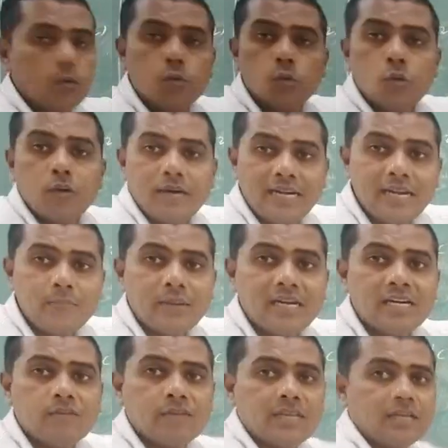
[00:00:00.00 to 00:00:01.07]
two
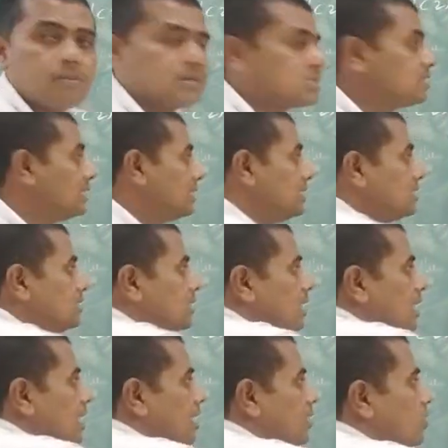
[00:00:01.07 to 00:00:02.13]
independent variables, that is
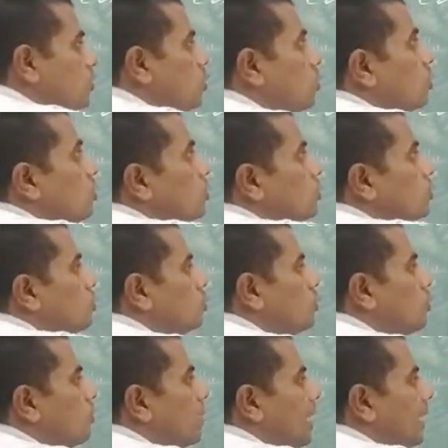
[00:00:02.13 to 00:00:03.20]
dou u
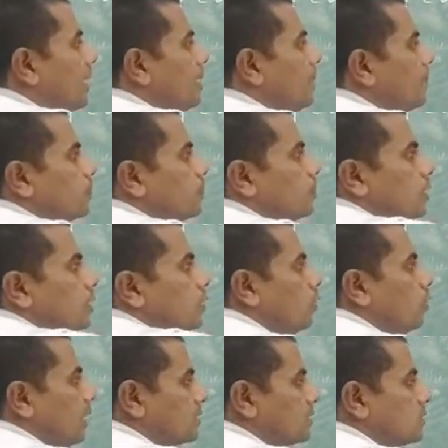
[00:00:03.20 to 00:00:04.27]
by
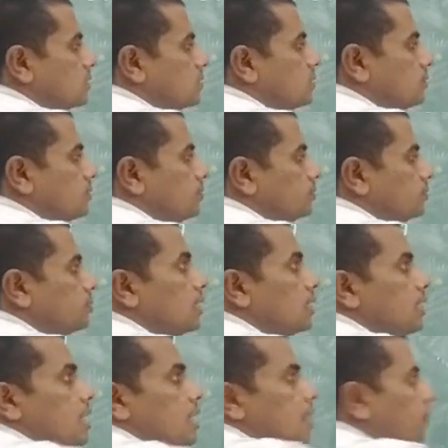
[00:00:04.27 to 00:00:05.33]
dou x
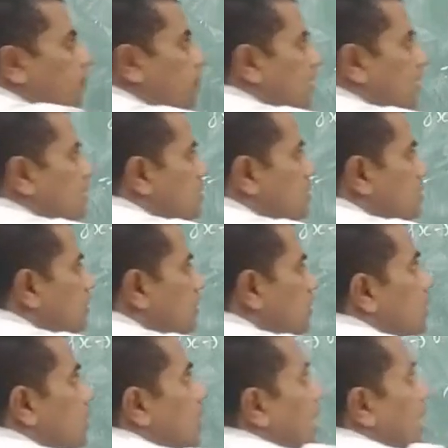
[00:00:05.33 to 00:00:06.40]
plus
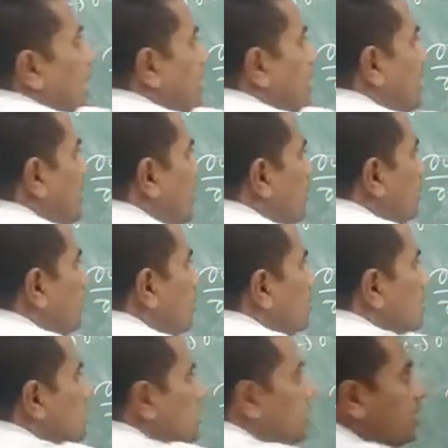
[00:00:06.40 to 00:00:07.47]
I into,
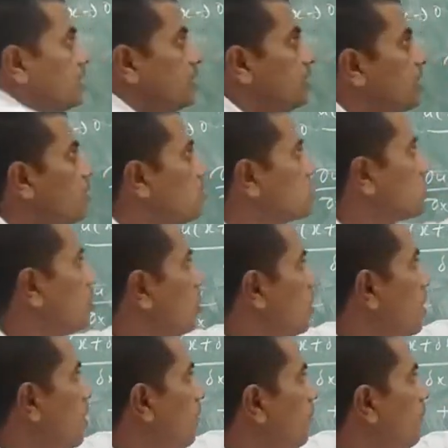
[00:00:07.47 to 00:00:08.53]
here also
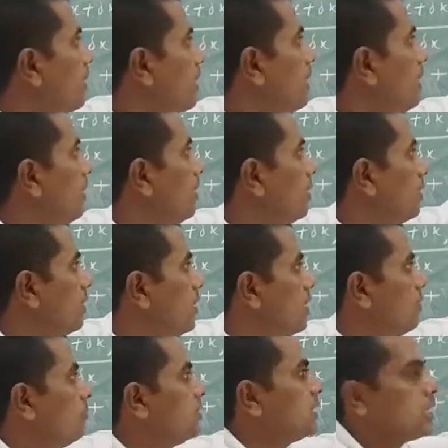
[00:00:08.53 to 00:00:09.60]
b
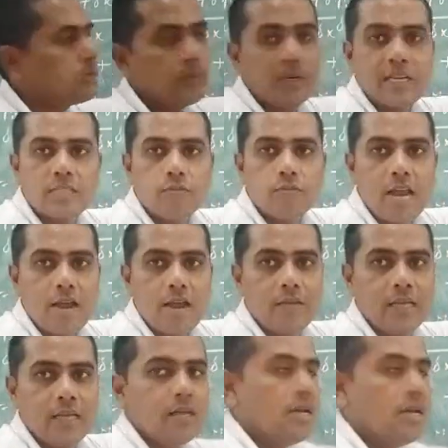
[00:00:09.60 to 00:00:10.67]
with respect to x we are
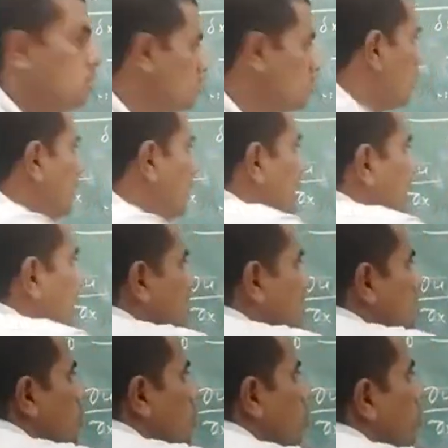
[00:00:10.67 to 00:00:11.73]
having. So I'll take it
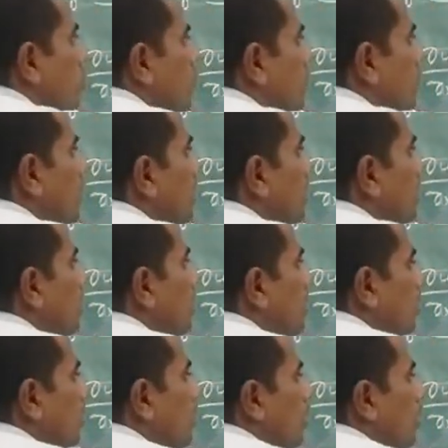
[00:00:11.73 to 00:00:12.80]
as dou v by
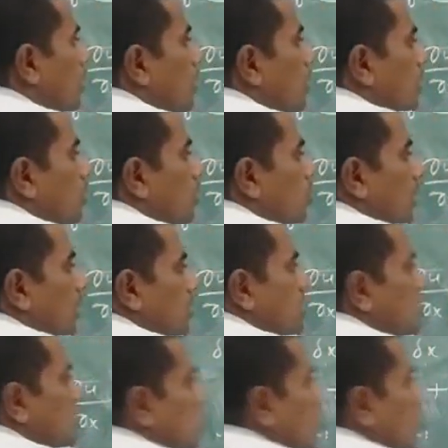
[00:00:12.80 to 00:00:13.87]
dou x.
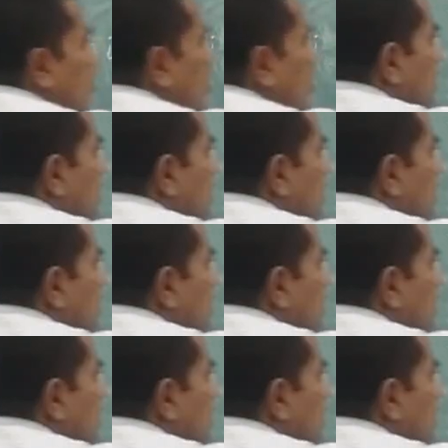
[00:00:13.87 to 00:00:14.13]
So call